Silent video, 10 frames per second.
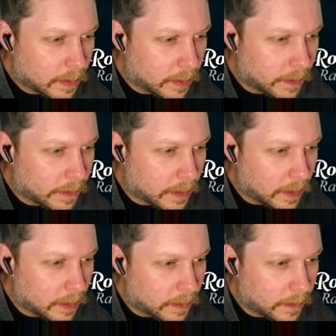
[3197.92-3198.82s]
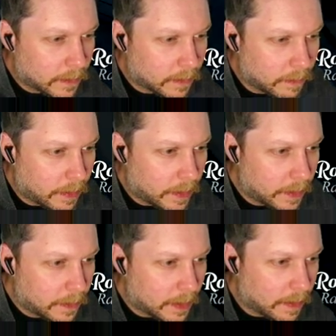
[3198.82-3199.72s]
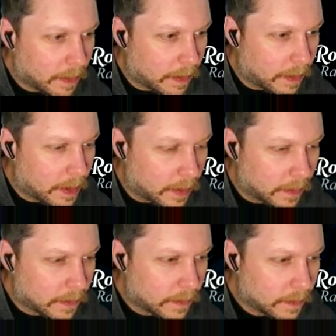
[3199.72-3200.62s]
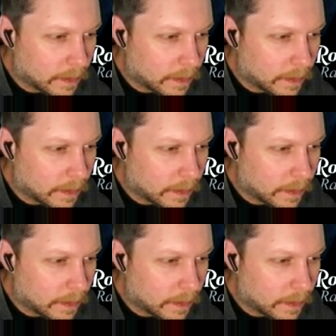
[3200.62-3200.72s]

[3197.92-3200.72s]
This is this and this.